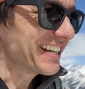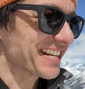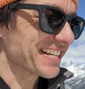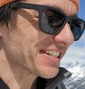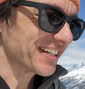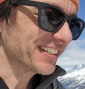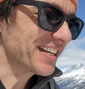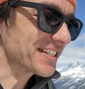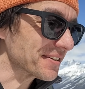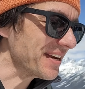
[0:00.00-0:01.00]
So that's good.
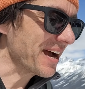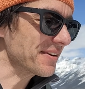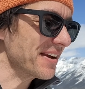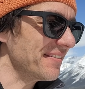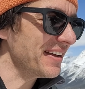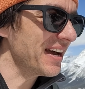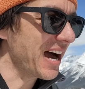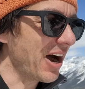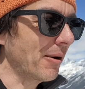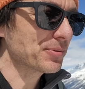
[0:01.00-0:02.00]
So now you have an
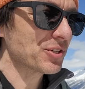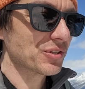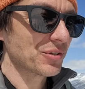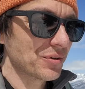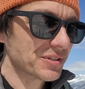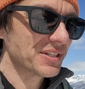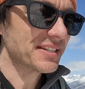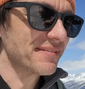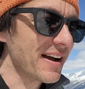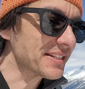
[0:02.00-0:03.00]
option to use this
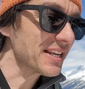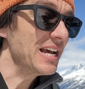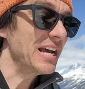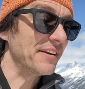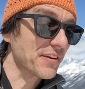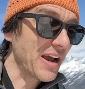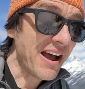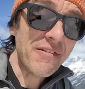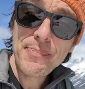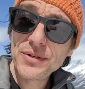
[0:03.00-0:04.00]
device. If you
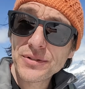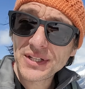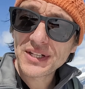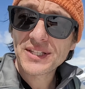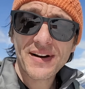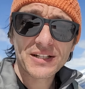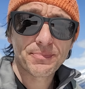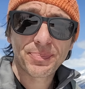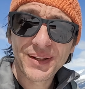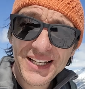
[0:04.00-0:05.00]
have been using this device,
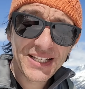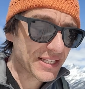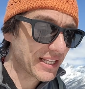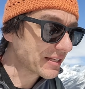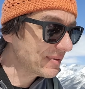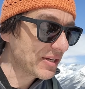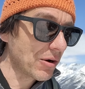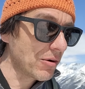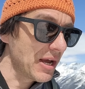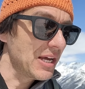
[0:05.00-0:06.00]
please let me
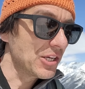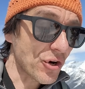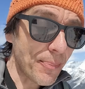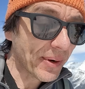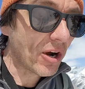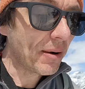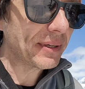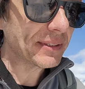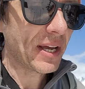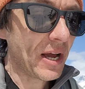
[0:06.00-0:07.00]
know. Drop a
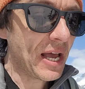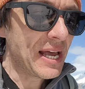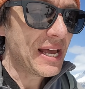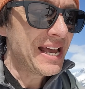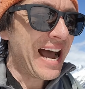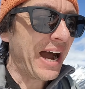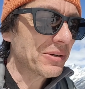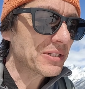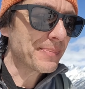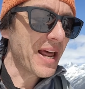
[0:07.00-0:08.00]
comment how
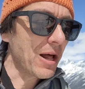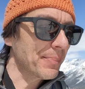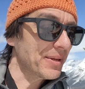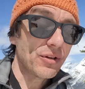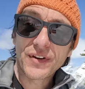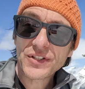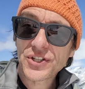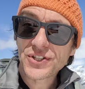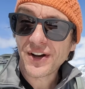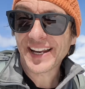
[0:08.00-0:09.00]
it's been helping you
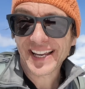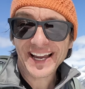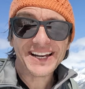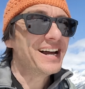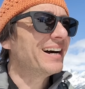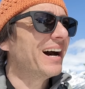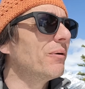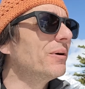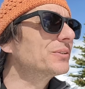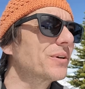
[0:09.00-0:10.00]
versus not. Again, I
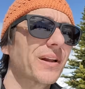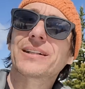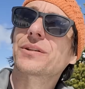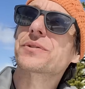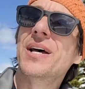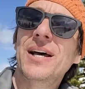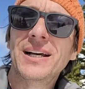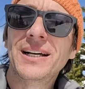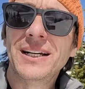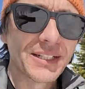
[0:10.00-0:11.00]
want to collect those
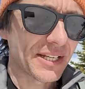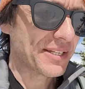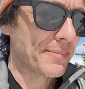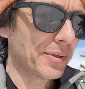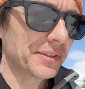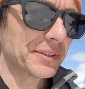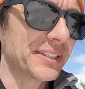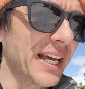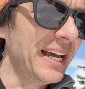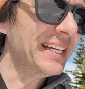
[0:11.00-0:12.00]
testimonials.